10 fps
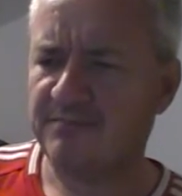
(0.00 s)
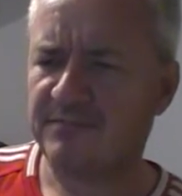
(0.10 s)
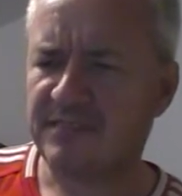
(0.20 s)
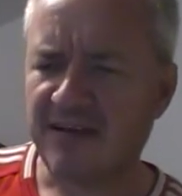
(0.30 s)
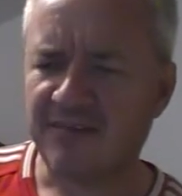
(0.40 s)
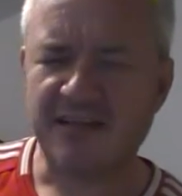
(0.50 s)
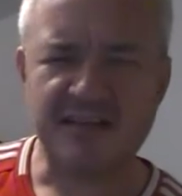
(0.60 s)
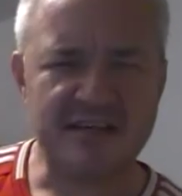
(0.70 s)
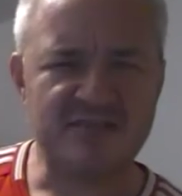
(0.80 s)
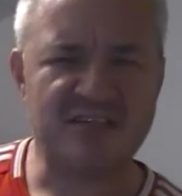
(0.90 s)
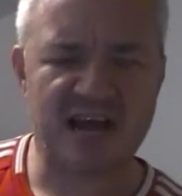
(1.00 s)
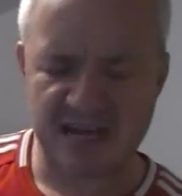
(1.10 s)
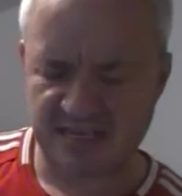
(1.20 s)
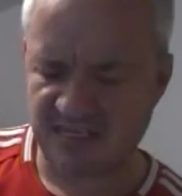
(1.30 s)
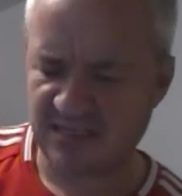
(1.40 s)
Definitely leaves a
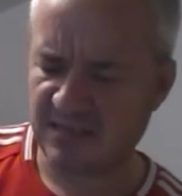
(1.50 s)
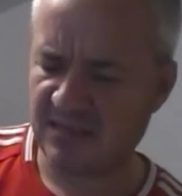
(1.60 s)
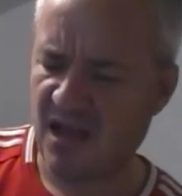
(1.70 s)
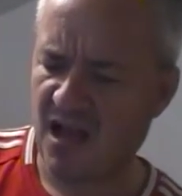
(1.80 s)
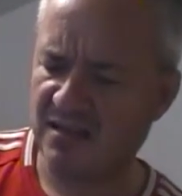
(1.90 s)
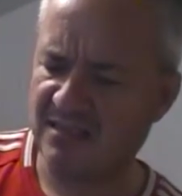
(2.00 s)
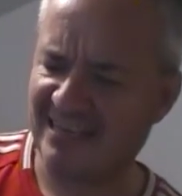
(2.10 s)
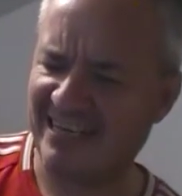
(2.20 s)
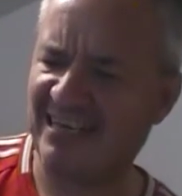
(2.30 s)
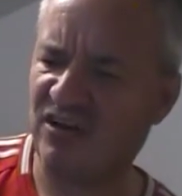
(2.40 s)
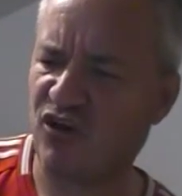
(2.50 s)
nice tingle